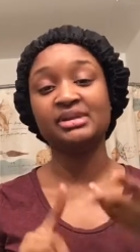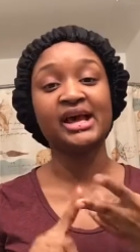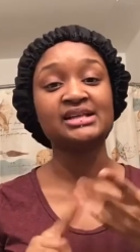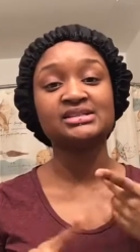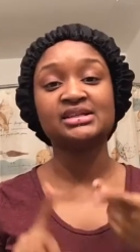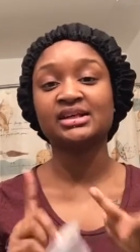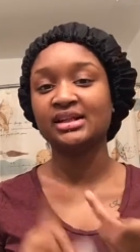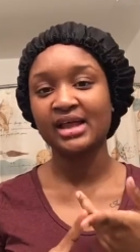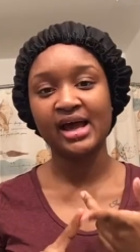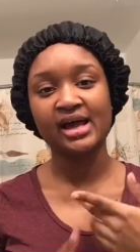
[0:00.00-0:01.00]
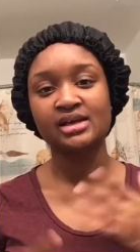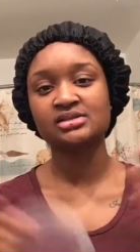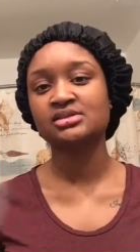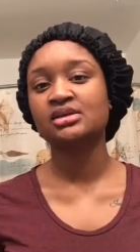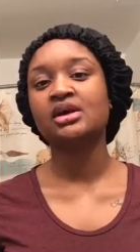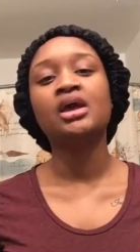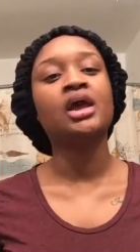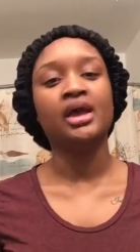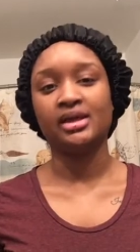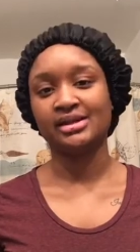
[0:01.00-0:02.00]
Plastic, glass,
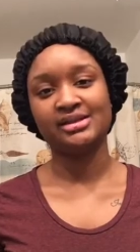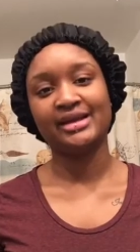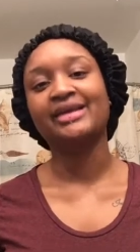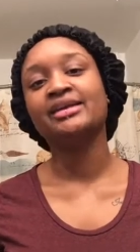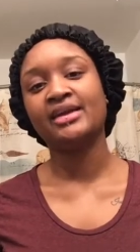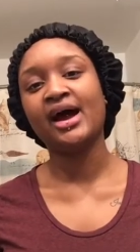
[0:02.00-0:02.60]
anything